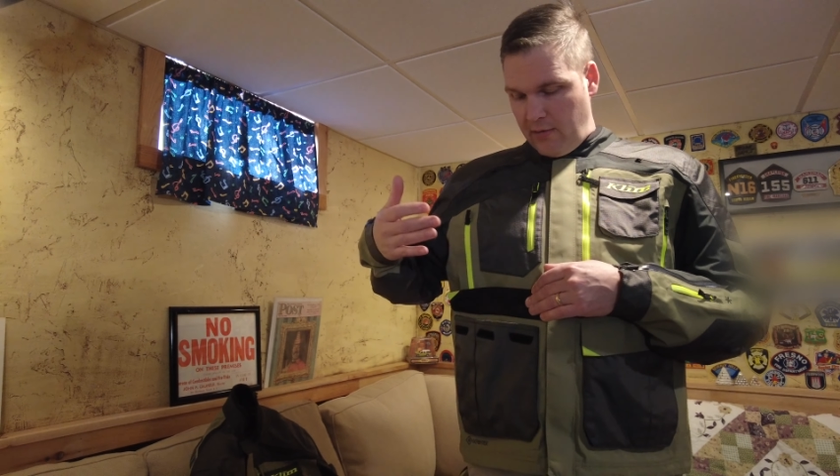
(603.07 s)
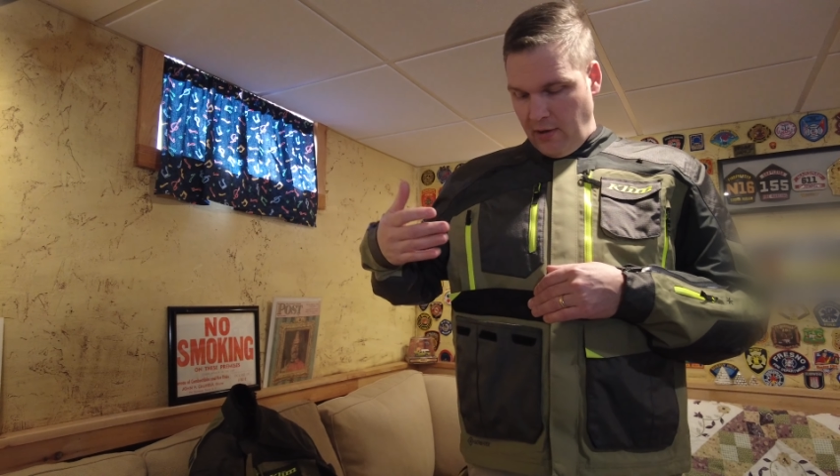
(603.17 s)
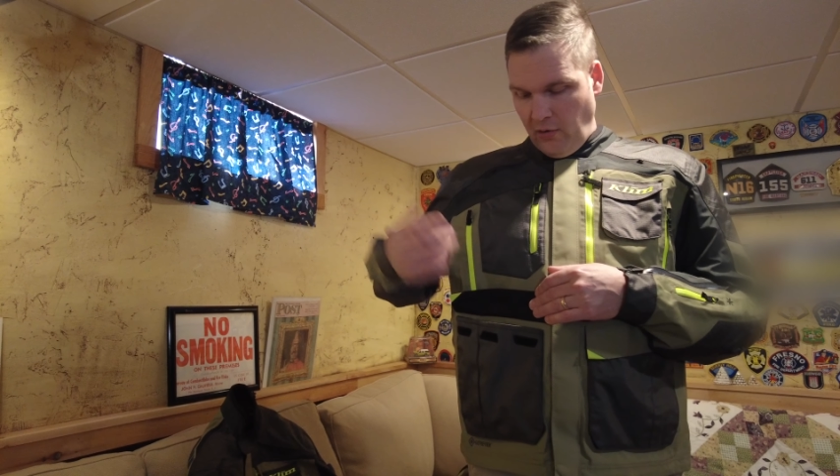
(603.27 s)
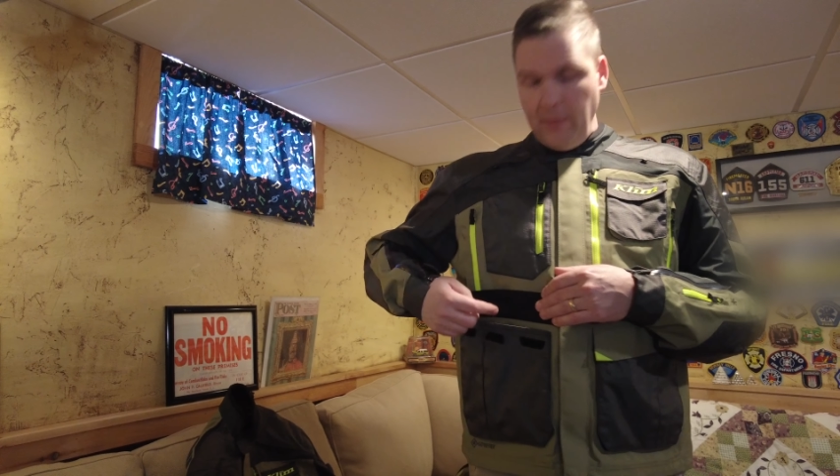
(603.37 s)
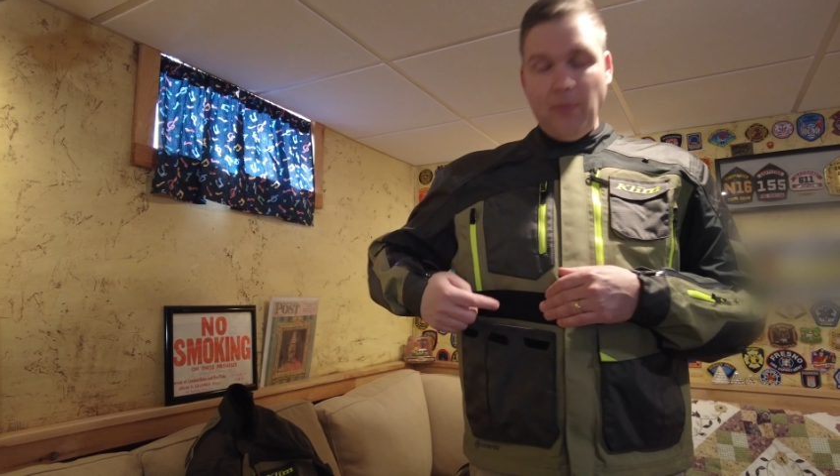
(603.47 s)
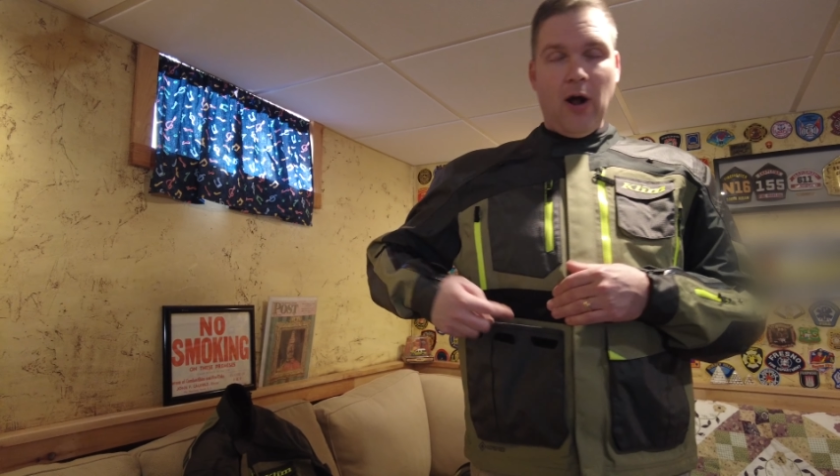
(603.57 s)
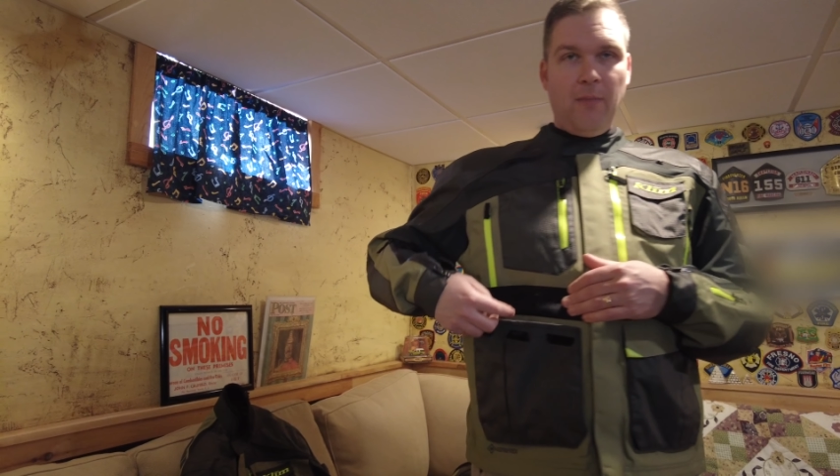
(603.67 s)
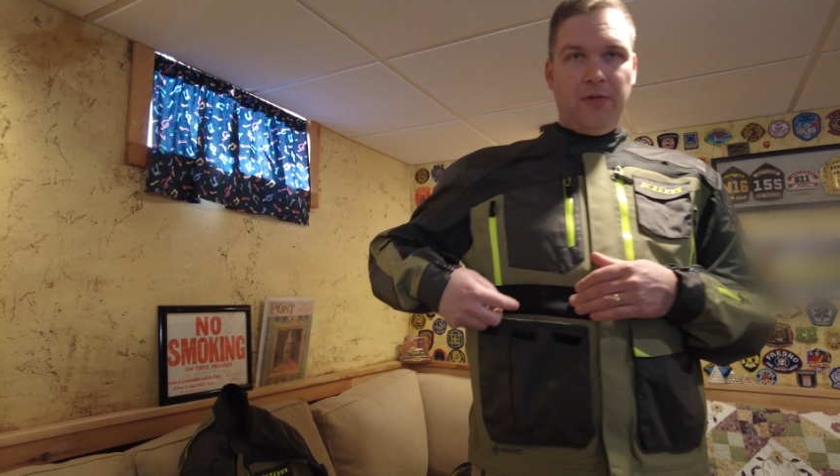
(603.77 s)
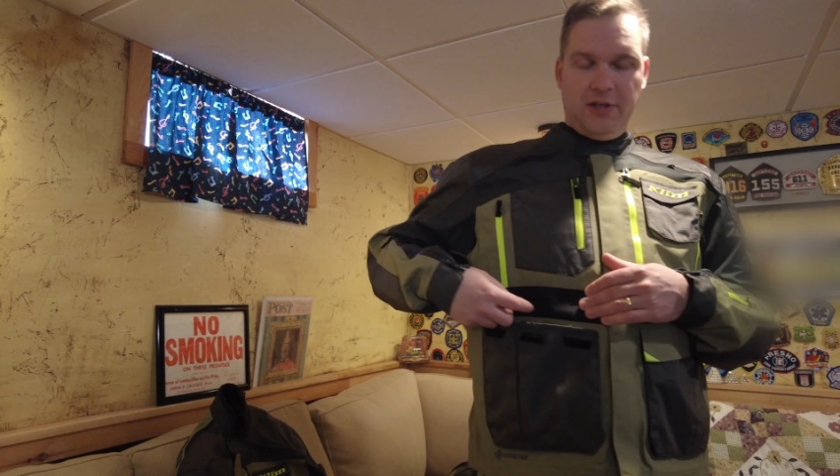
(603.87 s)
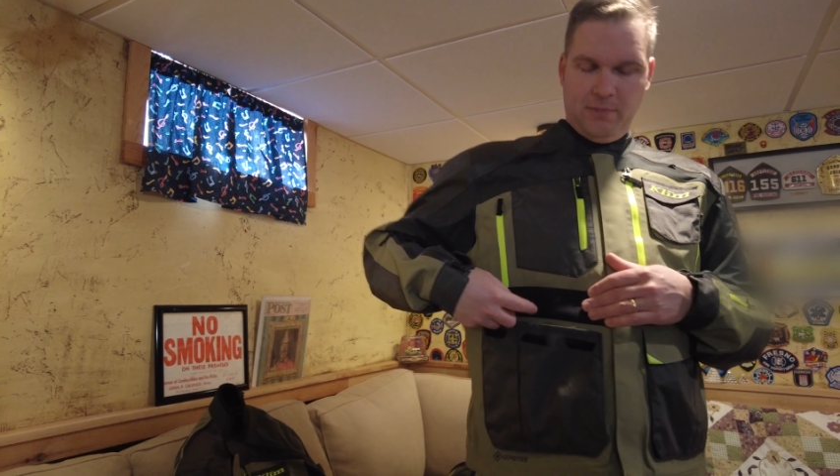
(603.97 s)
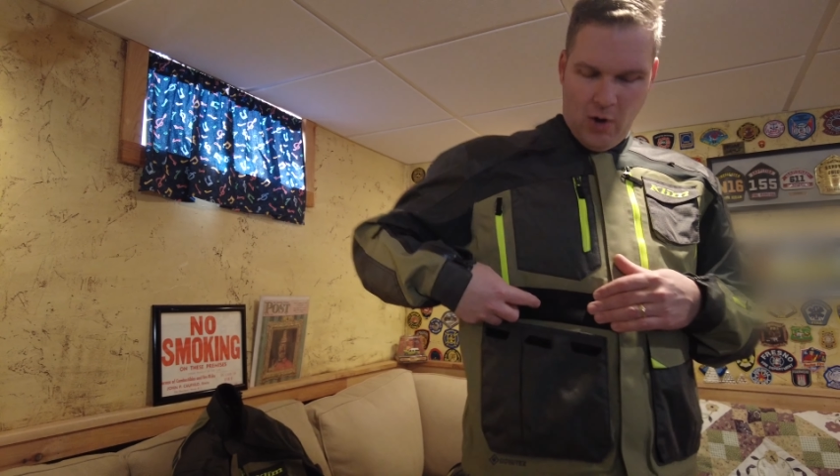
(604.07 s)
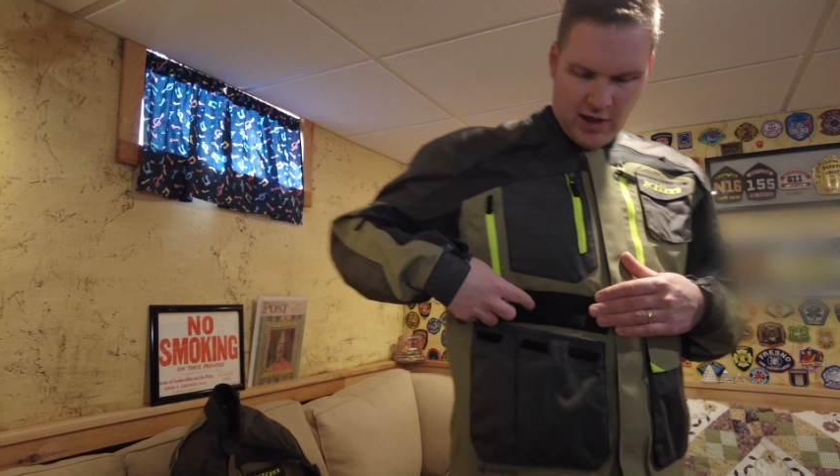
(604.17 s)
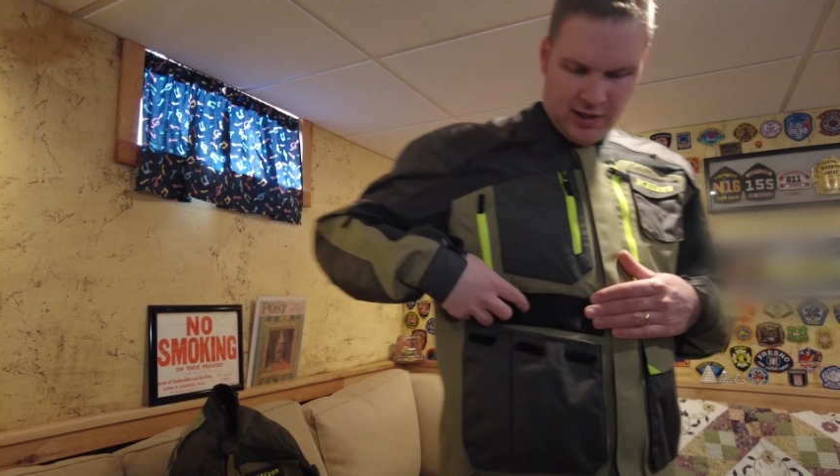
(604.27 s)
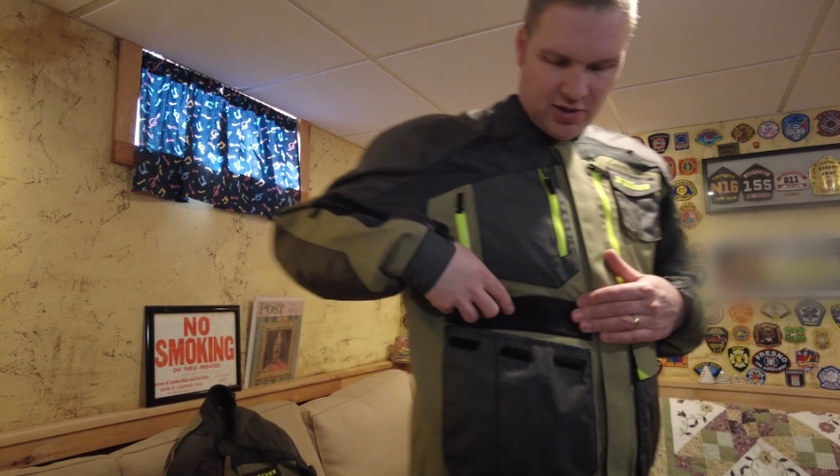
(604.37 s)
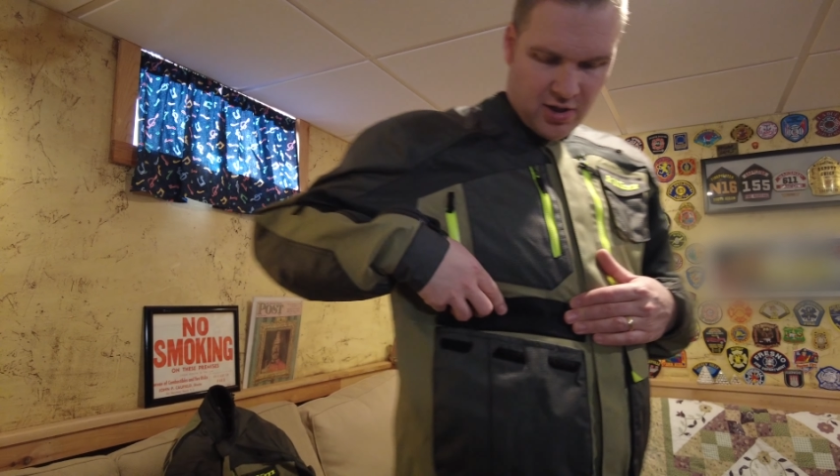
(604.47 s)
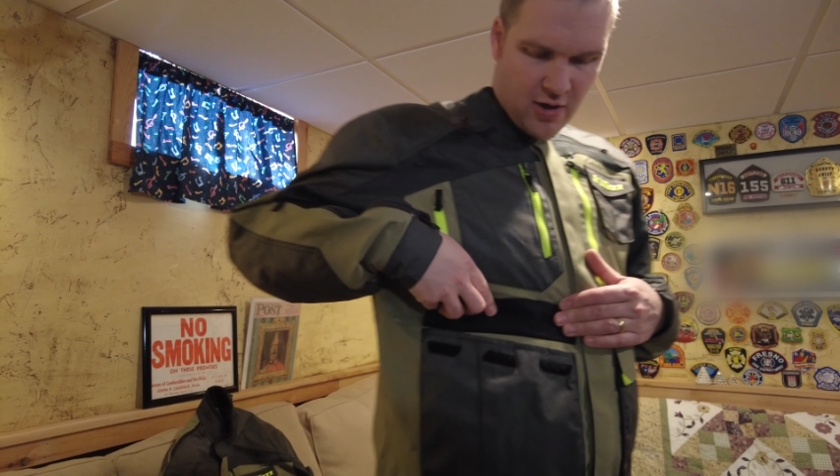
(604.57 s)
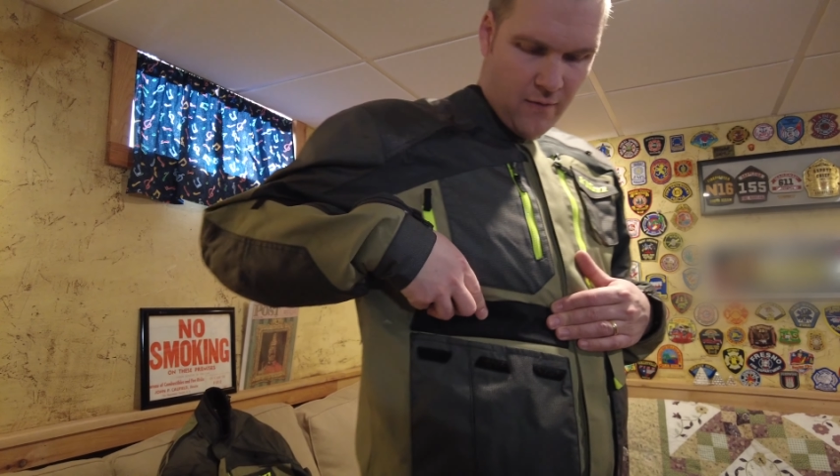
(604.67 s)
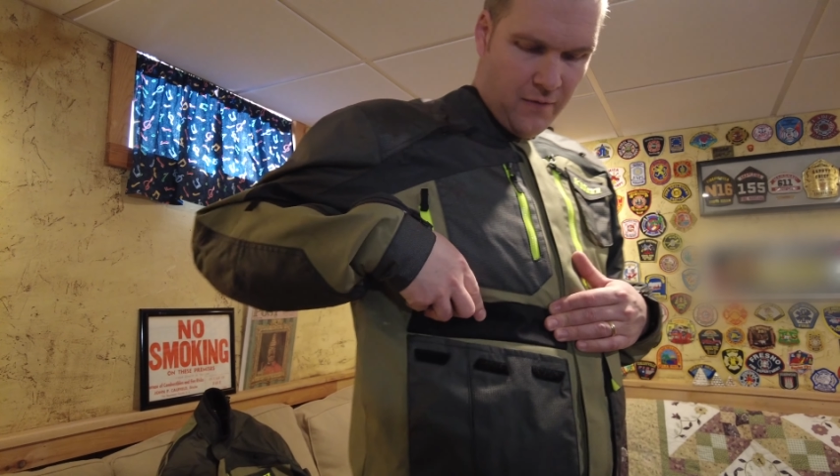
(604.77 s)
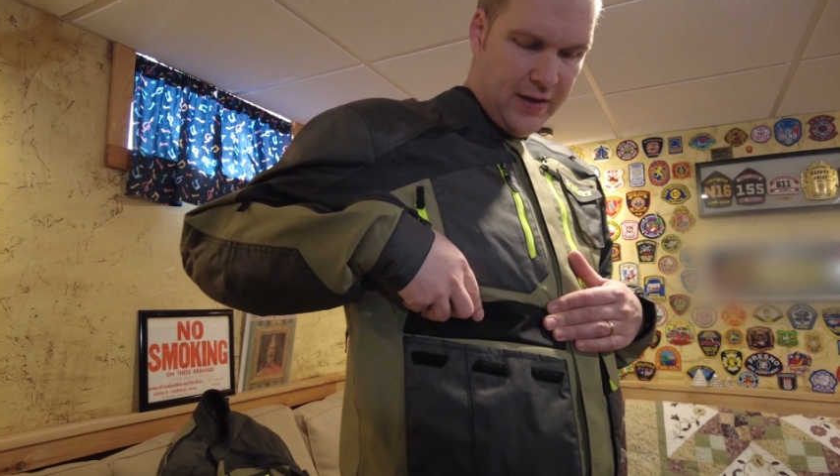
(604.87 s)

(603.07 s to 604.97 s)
The only problem with these pockets though